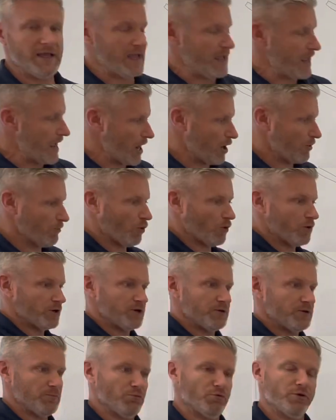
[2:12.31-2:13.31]
airborne
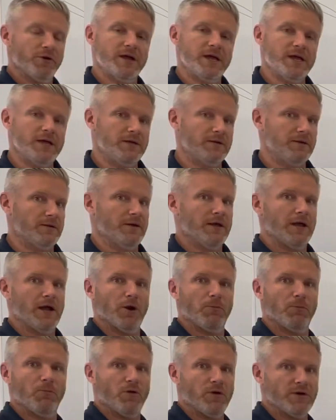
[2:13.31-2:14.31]
debris,
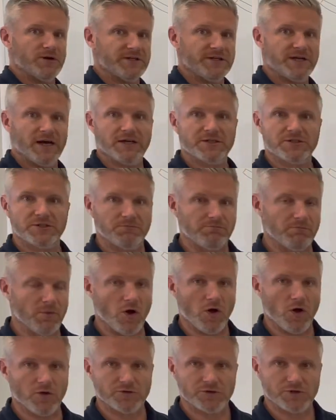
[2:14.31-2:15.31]
airborne dust,
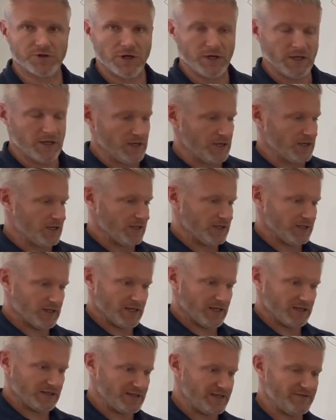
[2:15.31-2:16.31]
mulch,
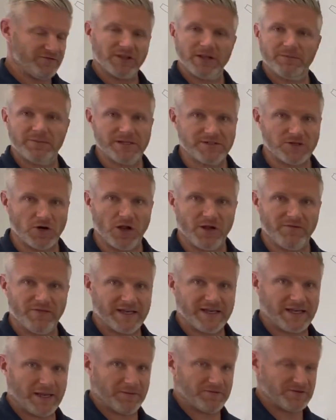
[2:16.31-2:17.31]
leaf clippings, all of that
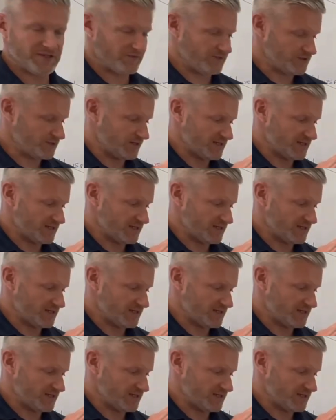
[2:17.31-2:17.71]
type of stuff is going to